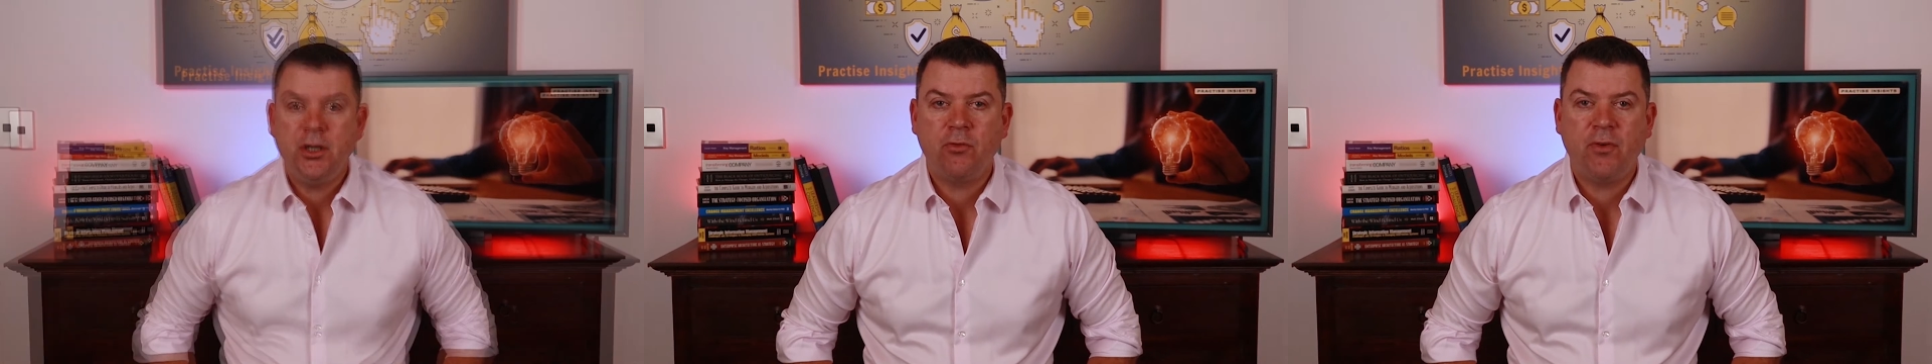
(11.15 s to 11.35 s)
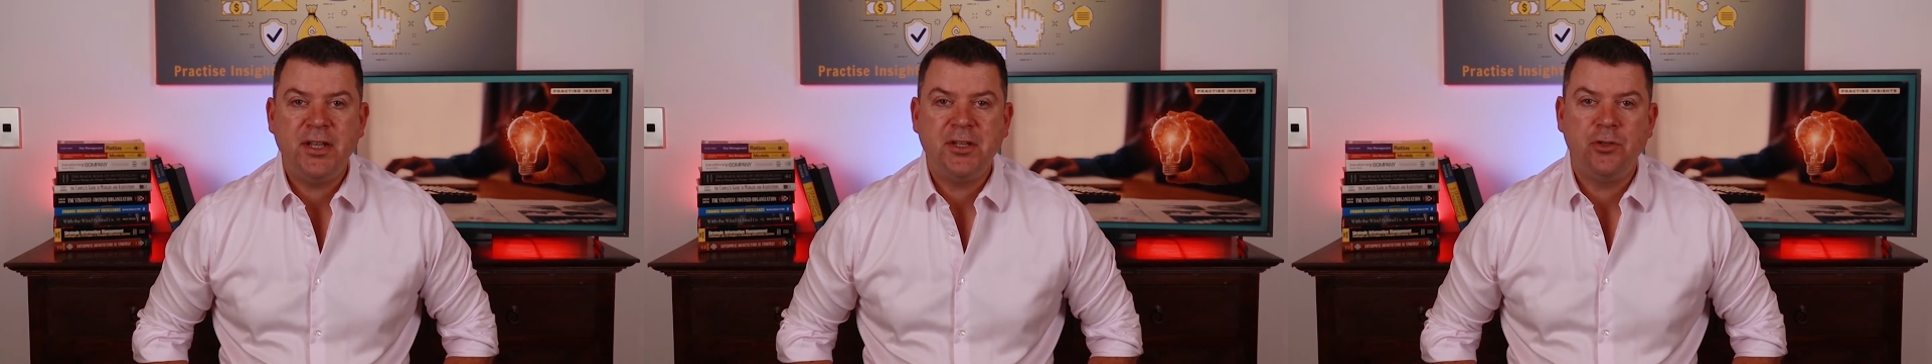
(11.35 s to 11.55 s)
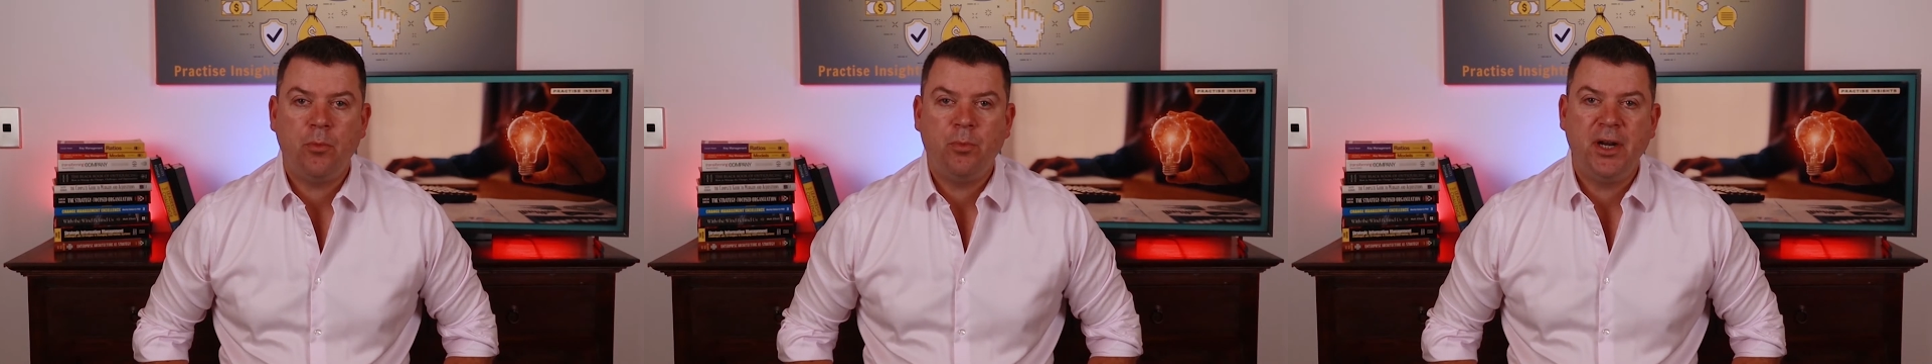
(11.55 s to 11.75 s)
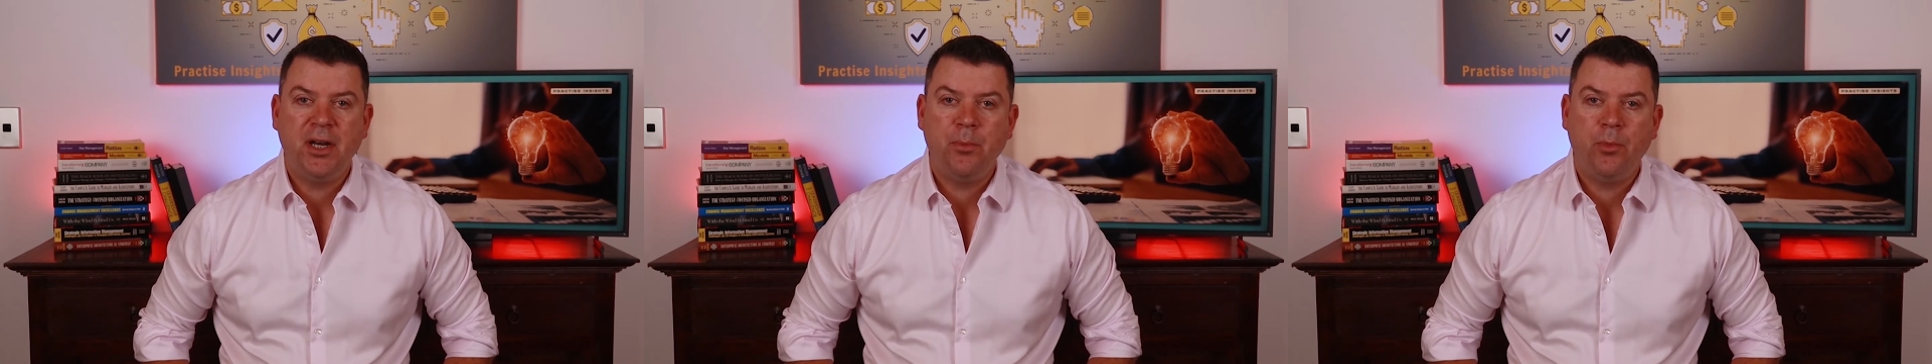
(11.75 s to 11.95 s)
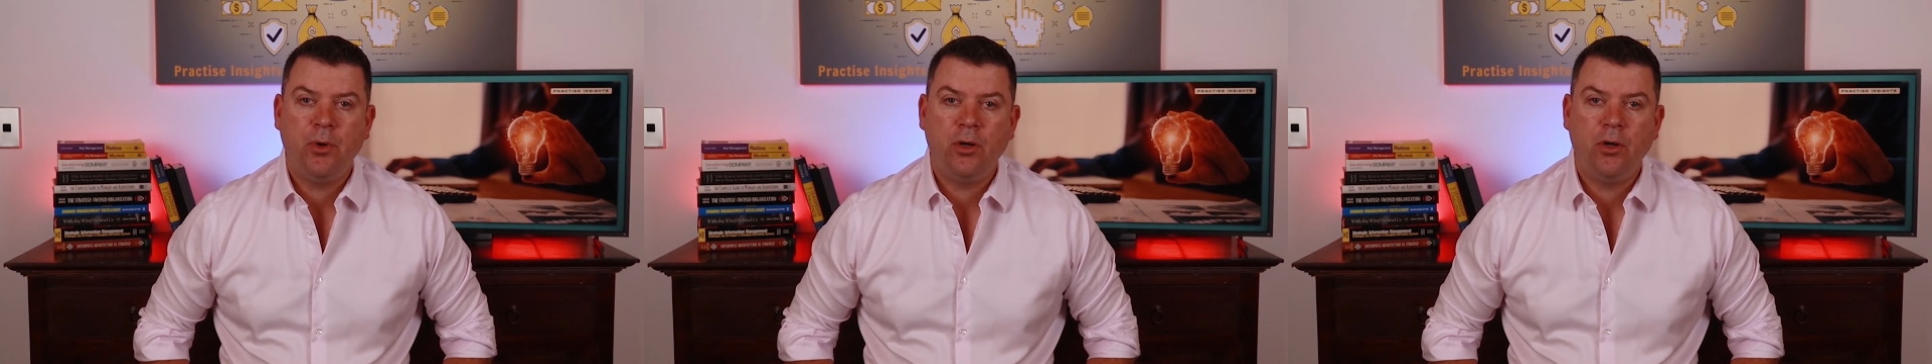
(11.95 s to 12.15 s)
create an
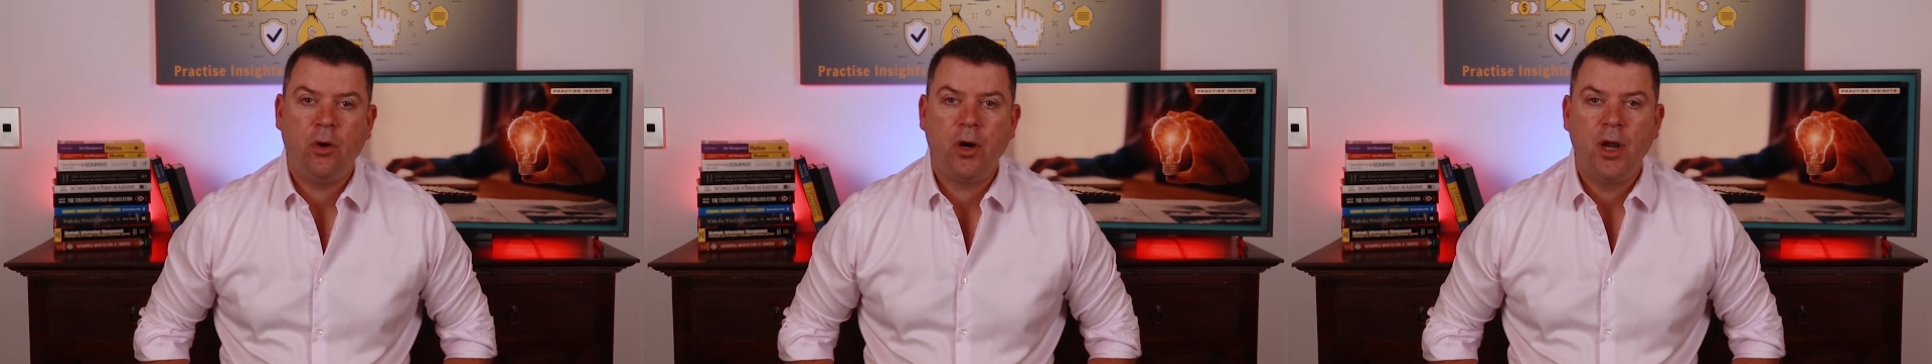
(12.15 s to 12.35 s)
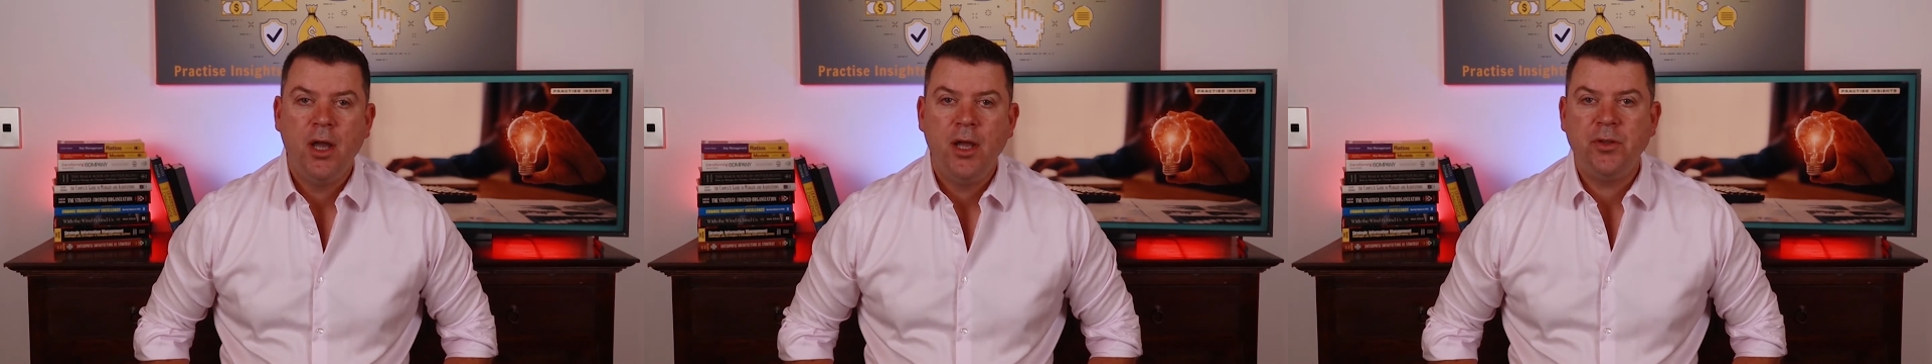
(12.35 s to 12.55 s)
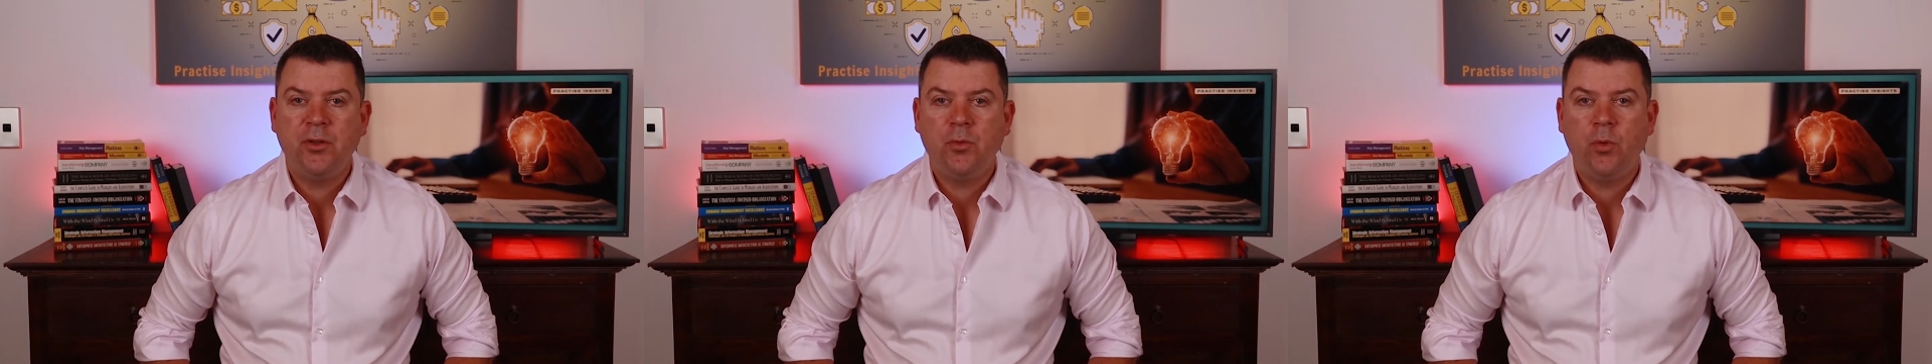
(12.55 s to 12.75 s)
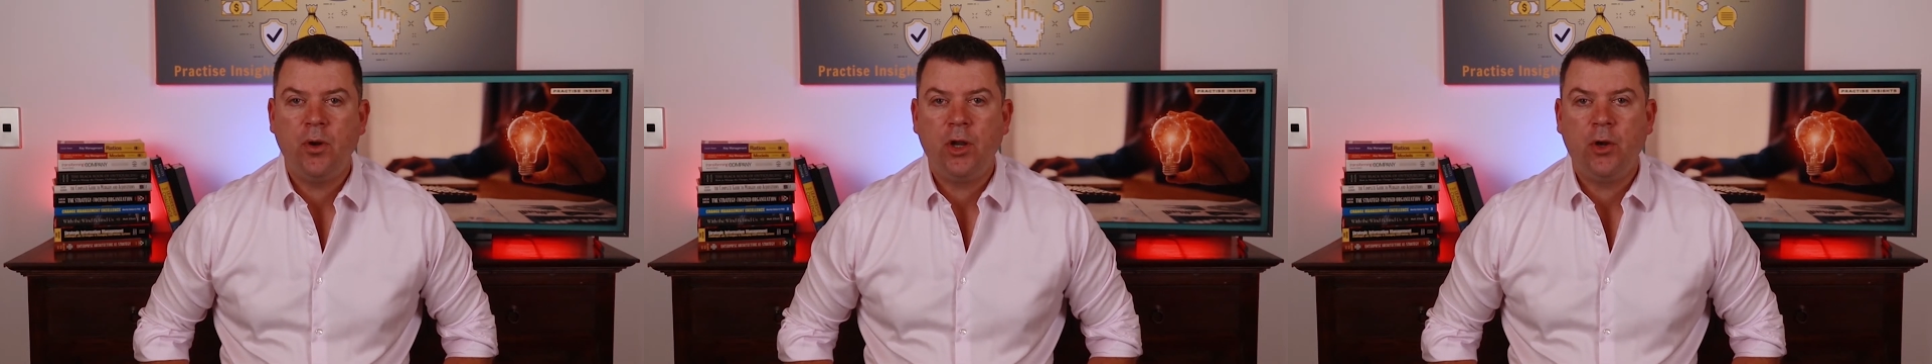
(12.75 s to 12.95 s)
operating model, or just